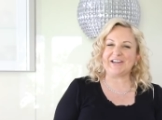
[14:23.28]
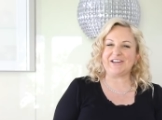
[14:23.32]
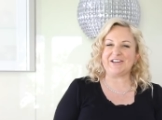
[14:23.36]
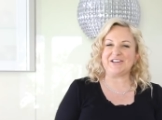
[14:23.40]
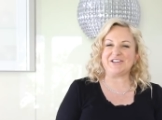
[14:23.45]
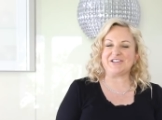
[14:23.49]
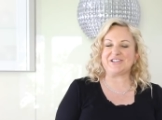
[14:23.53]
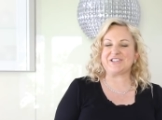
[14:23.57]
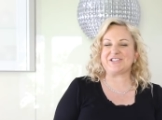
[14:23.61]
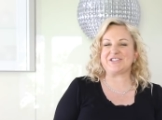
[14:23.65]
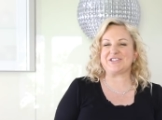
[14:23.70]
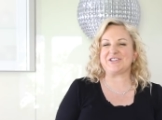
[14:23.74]
and
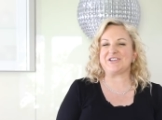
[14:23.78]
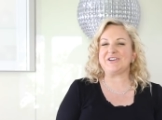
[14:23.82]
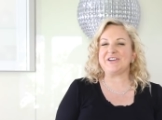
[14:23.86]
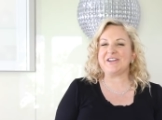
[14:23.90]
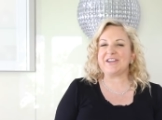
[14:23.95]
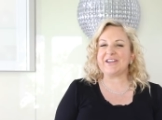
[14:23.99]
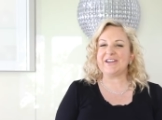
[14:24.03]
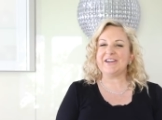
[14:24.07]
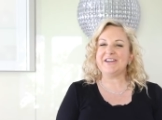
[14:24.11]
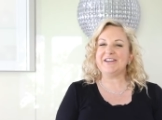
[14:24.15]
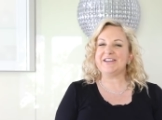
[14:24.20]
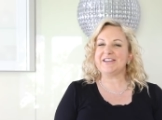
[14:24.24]
you're
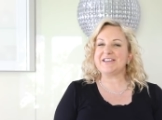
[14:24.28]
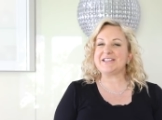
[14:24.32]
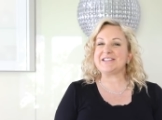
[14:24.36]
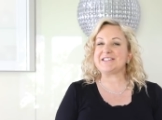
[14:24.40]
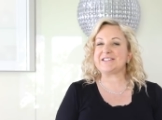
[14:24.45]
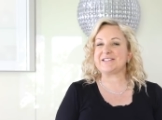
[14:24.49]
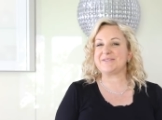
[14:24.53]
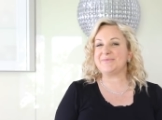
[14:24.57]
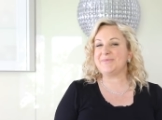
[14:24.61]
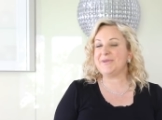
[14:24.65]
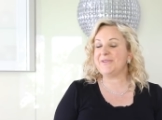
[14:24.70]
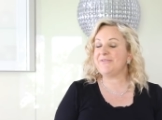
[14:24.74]
stirring it is
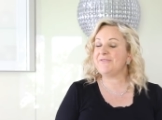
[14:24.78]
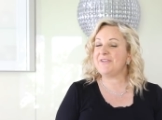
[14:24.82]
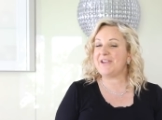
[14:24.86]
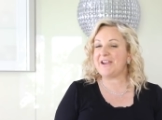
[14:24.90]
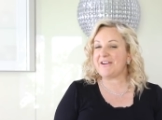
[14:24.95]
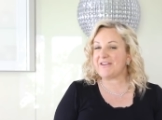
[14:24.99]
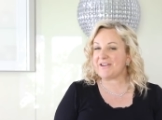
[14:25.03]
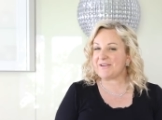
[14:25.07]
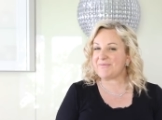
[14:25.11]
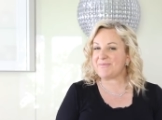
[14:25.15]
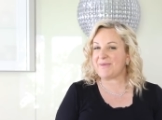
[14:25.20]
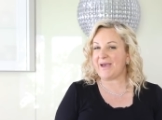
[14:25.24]
to be
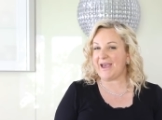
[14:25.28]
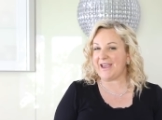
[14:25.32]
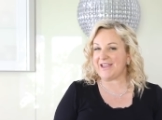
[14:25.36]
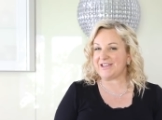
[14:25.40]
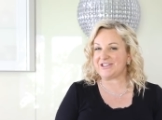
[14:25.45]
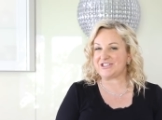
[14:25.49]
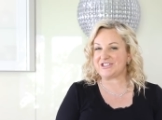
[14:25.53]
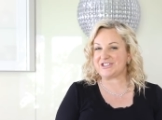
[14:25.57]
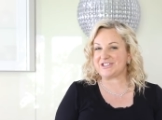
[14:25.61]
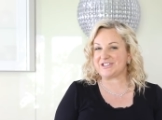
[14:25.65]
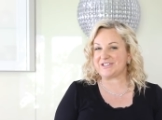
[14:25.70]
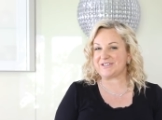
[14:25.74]
very
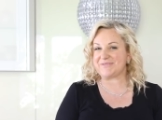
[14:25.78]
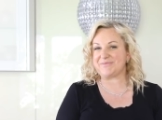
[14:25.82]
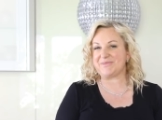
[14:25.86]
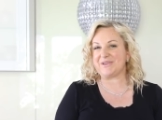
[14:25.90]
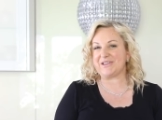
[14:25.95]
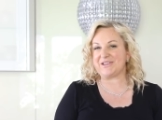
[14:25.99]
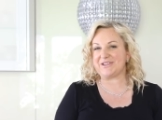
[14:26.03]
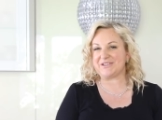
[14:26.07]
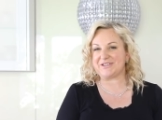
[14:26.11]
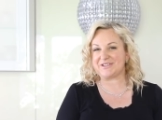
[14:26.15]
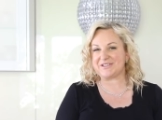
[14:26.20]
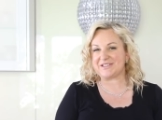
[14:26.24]
patient
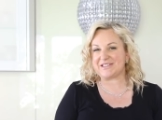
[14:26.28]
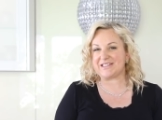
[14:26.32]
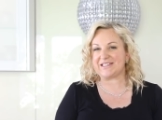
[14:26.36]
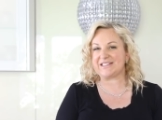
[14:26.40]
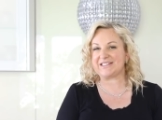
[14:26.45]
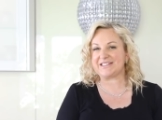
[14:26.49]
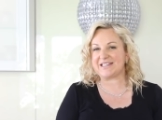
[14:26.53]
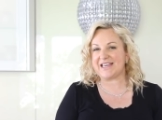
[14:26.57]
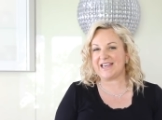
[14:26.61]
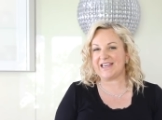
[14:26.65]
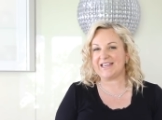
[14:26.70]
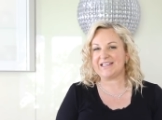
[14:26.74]
because it
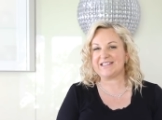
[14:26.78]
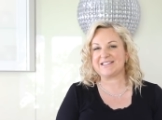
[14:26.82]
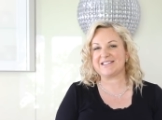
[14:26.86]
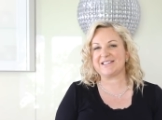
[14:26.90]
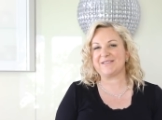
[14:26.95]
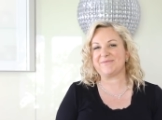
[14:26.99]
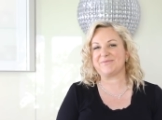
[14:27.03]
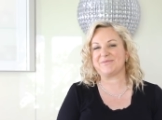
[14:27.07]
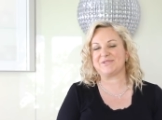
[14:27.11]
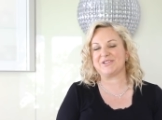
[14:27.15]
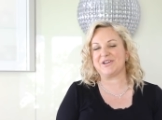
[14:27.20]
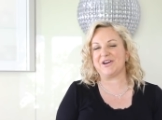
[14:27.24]
takes
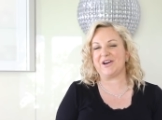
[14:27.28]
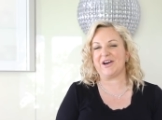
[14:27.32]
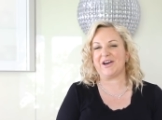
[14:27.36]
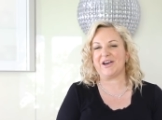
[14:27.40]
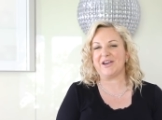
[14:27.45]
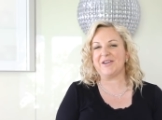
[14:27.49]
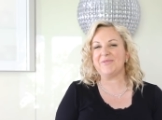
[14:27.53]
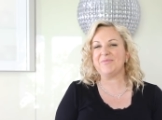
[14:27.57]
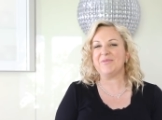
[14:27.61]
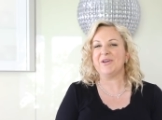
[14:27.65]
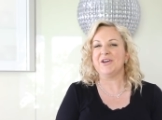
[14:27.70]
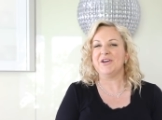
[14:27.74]
some
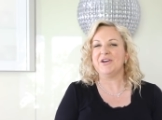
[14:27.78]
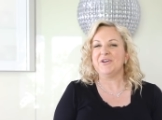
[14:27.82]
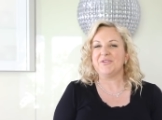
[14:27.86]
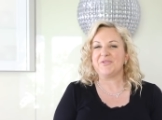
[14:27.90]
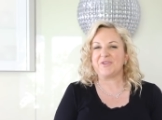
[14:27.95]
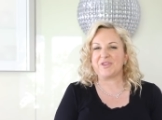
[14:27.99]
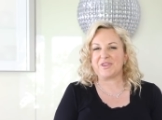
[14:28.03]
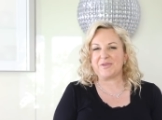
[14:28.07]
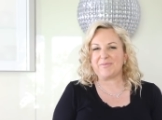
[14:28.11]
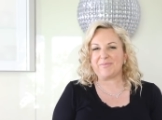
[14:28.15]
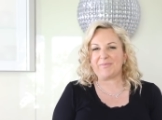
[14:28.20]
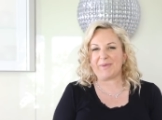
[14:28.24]
time
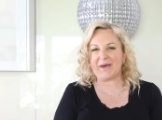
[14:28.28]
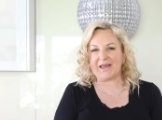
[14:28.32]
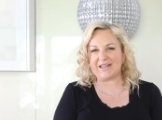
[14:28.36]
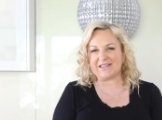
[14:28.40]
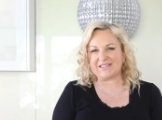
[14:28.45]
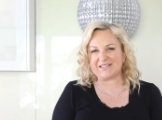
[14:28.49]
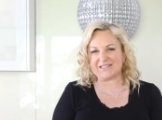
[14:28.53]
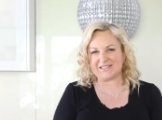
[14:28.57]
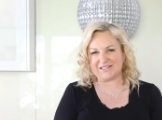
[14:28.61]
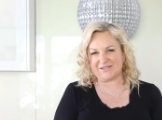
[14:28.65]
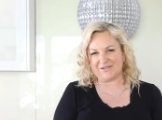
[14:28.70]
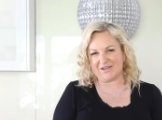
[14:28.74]
for the
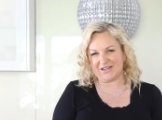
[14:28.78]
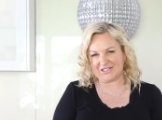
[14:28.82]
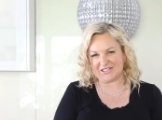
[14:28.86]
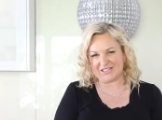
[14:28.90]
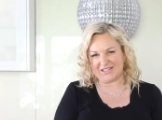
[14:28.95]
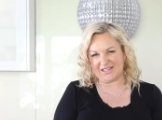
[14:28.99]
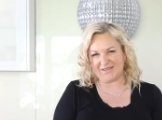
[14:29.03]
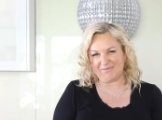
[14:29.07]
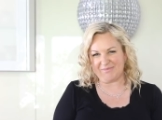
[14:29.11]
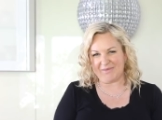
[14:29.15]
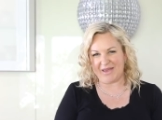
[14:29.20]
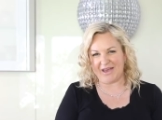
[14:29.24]
buttons to
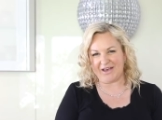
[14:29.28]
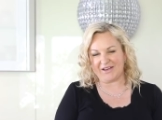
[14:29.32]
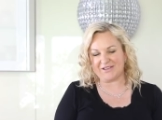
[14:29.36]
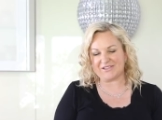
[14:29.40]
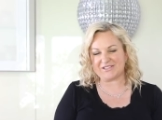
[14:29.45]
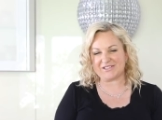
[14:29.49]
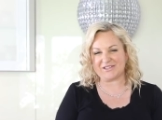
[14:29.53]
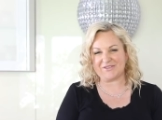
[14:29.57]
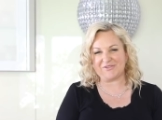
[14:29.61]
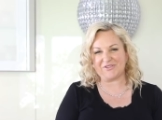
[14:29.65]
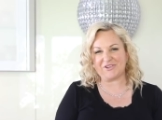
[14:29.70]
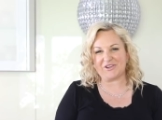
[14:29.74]
actually melt.
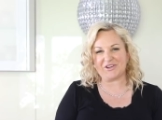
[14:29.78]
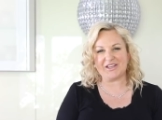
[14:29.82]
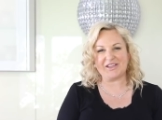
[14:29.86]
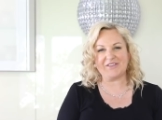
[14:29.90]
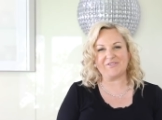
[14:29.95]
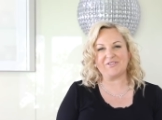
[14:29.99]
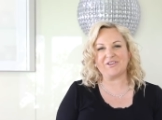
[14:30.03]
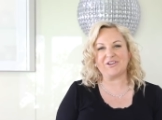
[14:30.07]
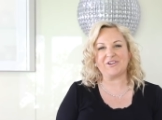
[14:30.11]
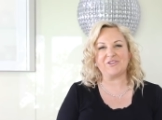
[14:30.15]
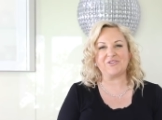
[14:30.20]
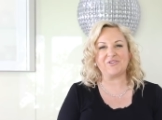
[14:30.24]
So you've got to
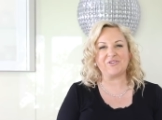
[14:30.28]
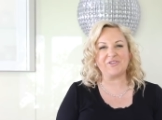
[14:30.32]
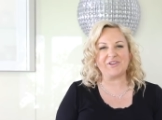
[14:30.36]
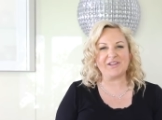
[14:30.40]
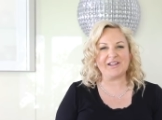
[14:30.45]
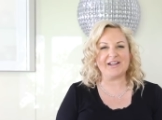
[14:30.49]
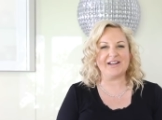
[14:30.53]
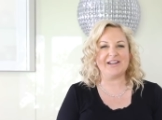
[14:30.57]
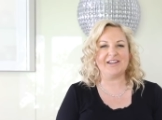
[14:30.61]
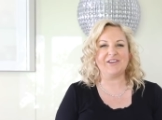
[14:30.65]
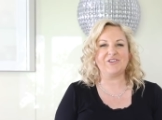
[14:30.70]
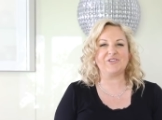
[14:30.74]
give it a
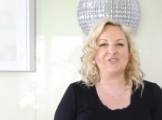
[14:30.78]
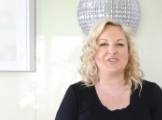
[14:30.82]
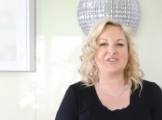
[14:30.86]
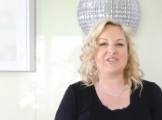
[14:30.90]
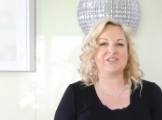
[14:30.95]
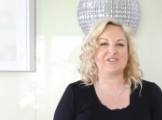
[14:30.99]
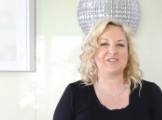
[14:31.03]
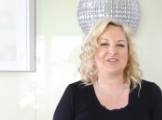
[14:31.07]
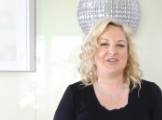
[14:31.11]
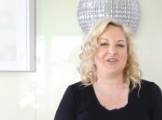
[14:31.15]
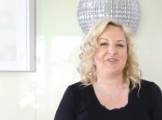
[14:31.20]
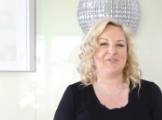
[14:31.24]
really good
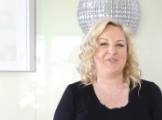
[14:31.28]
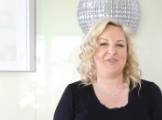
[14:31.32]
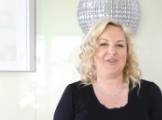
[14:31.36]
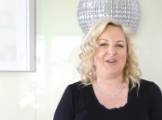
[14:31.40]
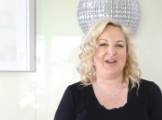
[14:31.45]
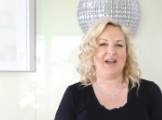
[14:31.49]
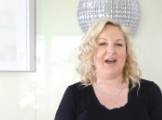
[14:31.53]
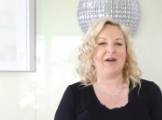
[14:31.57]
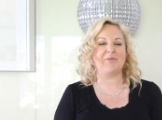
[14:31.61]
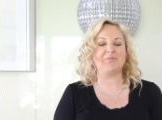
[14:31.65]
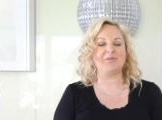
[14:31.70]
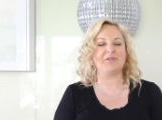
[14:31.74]
stir for a
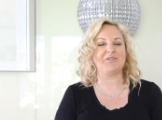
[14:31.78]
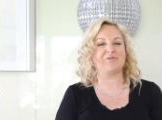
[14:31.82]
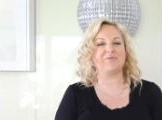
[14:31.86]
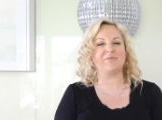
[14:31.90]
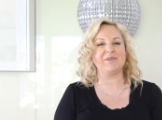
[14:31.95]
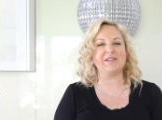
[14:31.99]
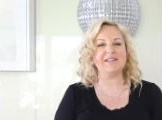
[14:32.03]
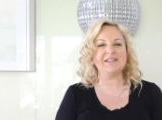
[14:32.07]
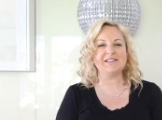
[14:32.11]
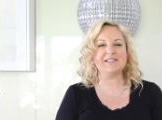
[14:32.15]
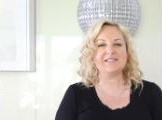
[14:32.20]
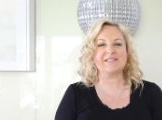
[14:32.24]
couple of
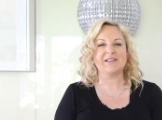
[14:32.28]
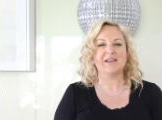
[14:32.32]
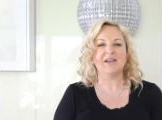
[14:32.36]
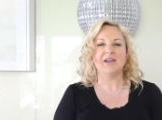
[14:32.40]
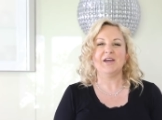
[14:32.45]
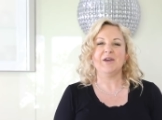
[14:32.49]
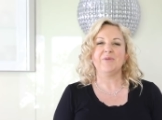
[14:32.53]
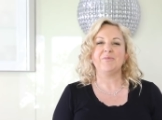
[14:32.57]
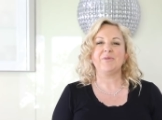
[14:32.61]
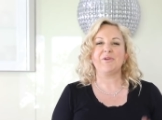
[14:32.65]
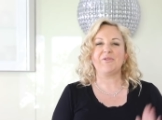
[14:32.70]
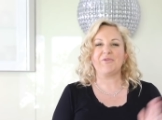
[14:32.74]
minutes
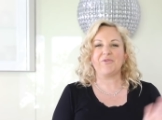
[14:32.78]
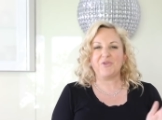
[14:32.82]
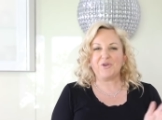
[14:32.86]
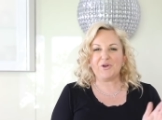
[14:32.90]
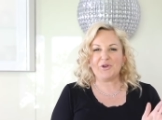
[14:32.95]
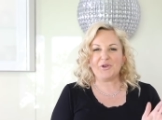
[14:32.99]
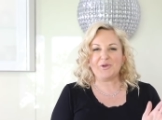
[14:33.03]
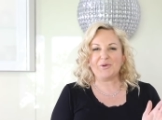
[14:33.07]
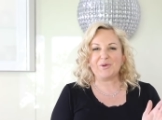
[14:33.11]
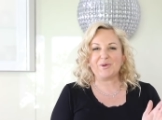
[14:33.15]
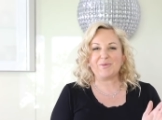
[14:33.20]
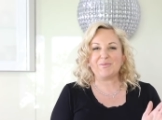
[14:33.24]

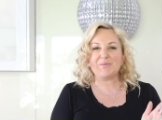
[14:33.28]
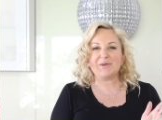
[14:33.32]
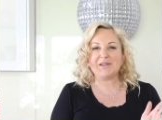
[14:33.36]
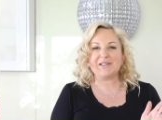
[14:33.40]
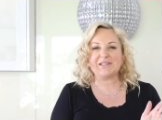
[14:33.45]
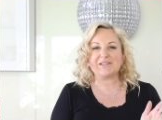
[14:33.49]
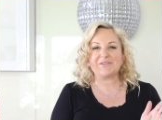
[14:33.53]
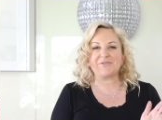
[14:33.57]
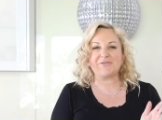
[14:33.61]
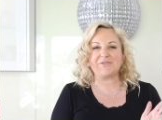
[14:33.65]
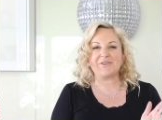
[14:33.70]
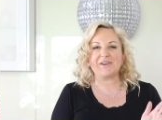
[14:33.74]
before you admit
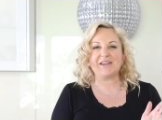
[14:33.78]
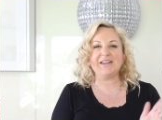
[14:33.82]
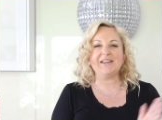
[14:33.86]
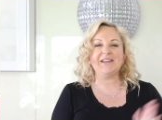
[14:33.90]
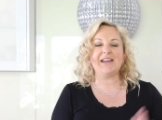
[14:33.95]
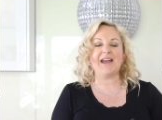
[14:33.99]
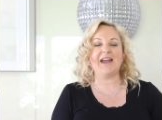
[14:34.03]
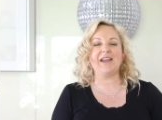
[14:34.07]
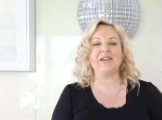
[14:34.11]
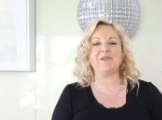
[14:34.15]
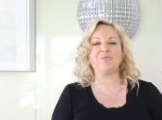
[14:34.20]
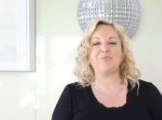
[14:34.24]
defeat
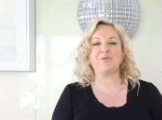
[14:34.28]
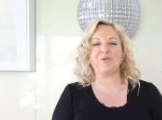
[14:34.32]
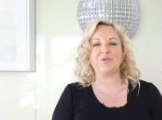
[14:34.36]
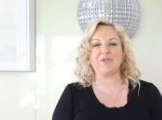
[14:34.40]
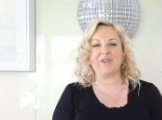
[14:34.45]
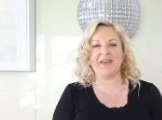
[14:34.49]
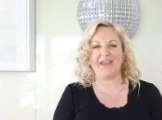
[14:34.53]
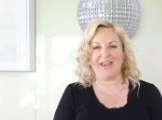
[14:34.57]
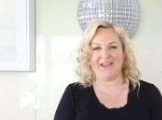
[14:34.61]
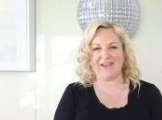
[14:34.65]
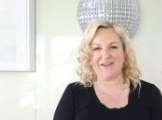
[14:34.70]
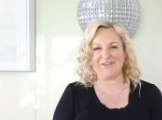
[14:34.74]
and you pull
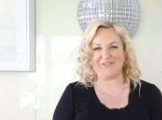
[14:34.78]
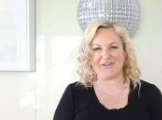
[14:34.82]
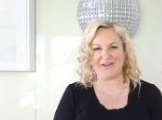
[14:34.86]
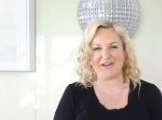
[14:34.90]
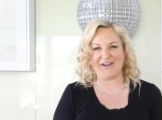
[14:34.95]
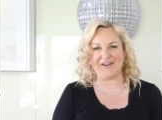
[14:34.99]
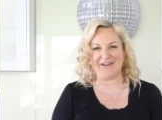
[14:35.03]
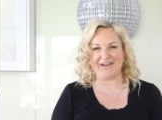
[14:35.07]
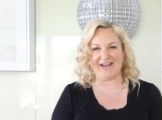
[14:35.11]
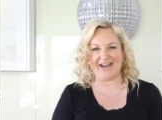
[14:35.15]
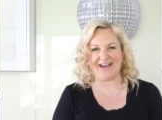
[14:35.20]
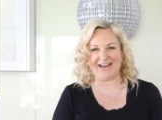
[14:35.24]
the
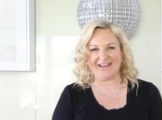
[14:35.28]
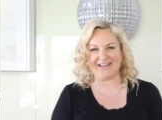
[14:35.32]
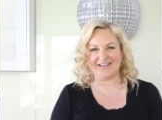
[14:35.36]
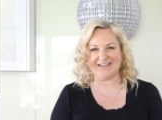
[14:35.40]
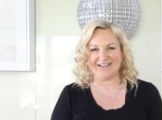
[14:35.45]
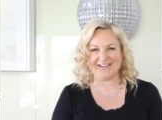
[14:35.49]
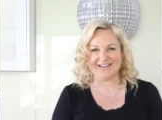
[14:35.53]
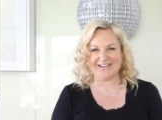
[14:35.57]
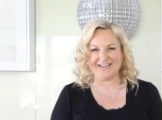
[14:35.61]
hairdryer out.